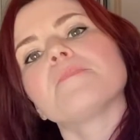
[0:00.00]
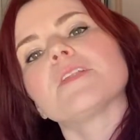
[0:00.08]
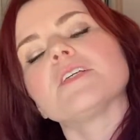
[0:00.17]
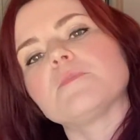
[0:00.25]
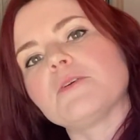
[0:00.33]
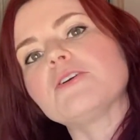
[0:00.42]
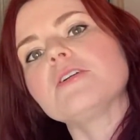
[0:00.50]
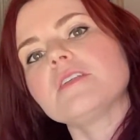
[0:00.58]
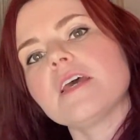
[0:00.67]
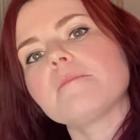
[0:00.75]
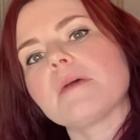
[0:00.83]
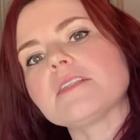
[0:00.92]
Spirit is
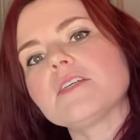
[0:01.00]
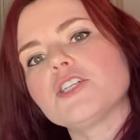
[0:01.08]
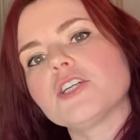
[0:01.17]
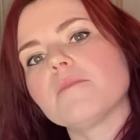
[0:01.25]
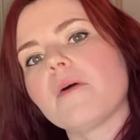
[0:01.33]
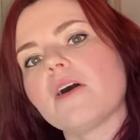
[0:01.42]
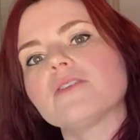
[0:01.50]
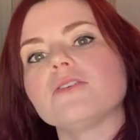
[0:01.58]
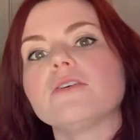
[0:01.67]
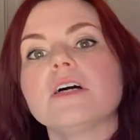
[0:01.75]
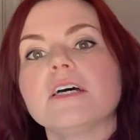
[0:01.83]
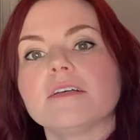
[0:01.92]
saying message in a bottle.
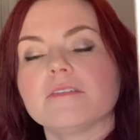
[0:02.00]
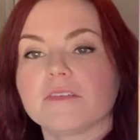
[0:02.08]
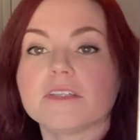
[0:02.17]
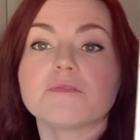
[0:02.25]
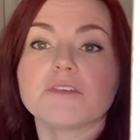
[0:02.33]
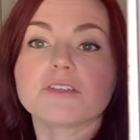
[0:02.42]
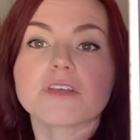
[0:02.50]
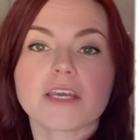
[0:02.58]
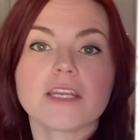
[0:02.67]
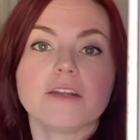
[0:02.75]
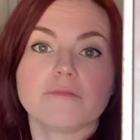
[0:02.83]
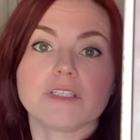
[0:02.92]
This feels like an
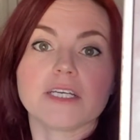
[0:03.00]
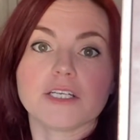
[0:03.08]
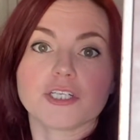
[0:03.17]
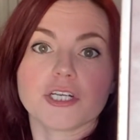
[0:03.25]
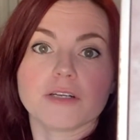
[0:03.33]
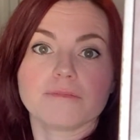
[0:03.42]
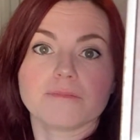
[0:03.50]
invitation.